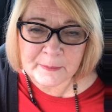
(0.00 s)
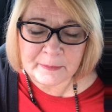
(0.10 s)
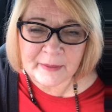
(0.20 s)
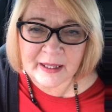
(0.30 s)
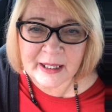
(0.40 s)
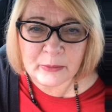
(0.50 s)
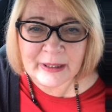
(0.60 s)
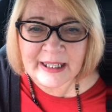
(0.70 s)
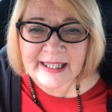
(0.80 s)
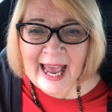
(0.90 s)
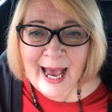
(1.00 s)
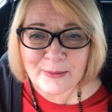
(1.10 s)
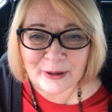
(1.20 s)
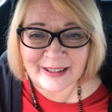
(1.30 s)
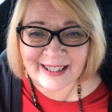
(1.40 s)
I think we need to
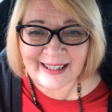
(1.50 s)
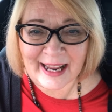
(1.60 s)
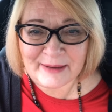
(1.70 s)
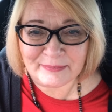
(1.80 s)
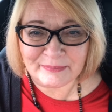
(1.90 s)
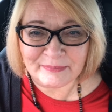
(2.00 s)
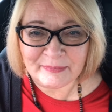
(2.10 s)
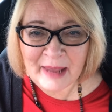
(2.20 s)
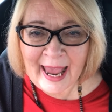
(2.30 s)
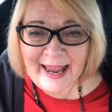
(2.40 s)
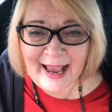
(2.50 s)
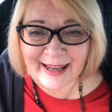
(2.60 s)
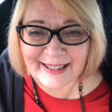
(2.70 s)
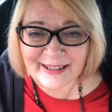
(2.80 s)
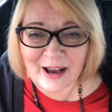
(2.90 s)
hammer it today. Hey,
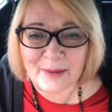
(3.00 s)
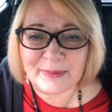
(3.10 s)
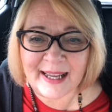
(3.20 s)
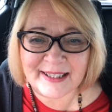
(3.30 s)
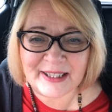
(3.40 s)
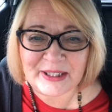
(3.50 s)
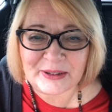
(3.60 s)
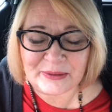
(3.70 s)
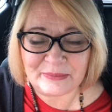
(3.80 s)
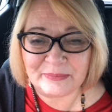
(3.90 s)
Andy, God bless you.